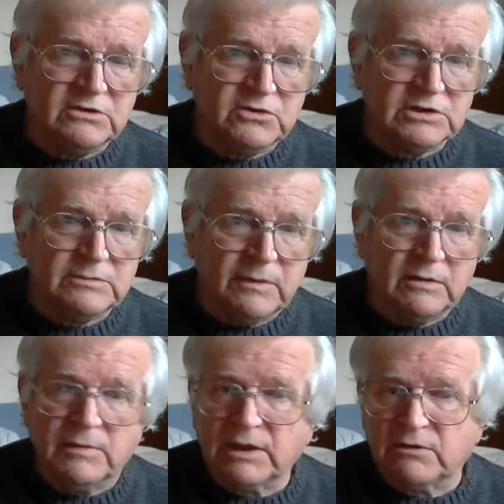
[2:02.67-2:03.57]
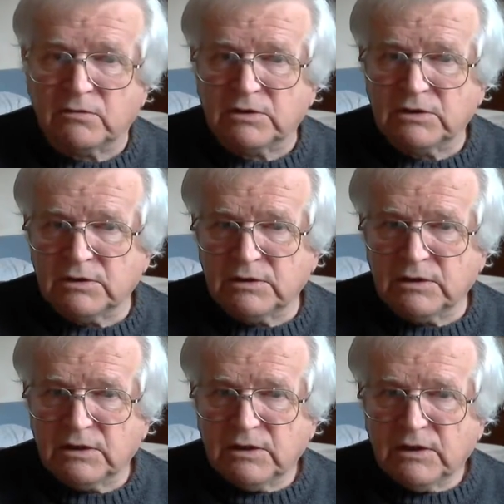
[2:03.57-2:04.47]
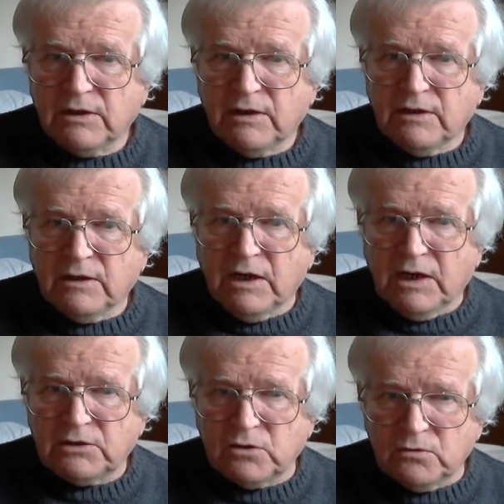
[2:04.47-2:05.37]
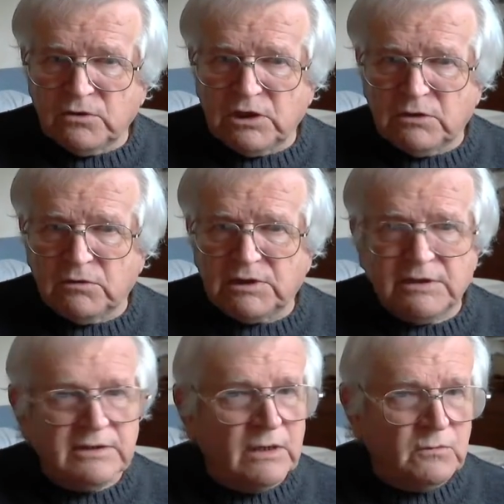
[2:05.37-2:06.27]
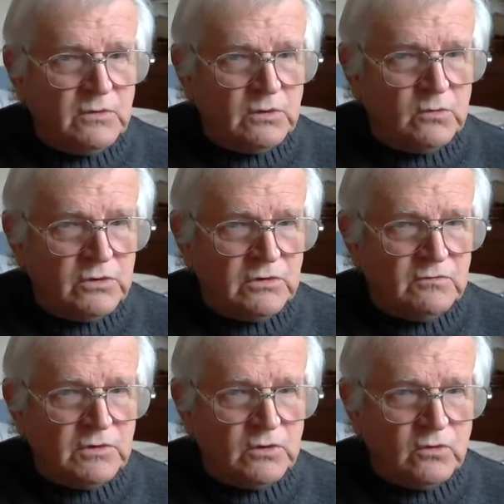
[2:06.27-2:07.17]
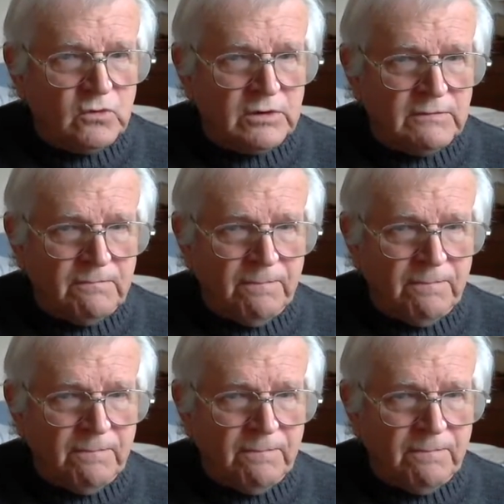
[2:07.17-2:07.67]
just about immaculate. I don't think you would get that with a wooden recorder.